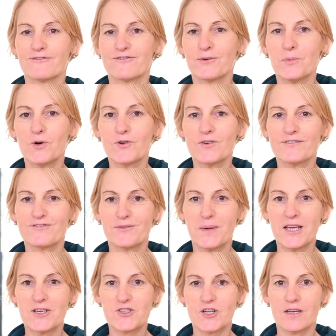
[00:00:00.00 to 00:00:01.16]
For more
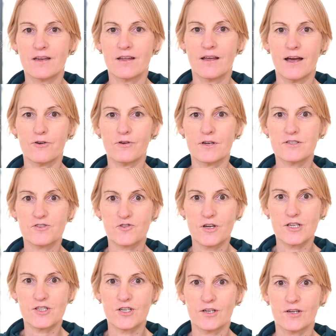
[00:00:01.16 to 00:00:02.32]
information and
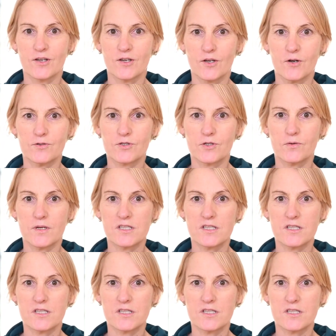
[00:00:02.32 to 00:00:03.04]
registration, go to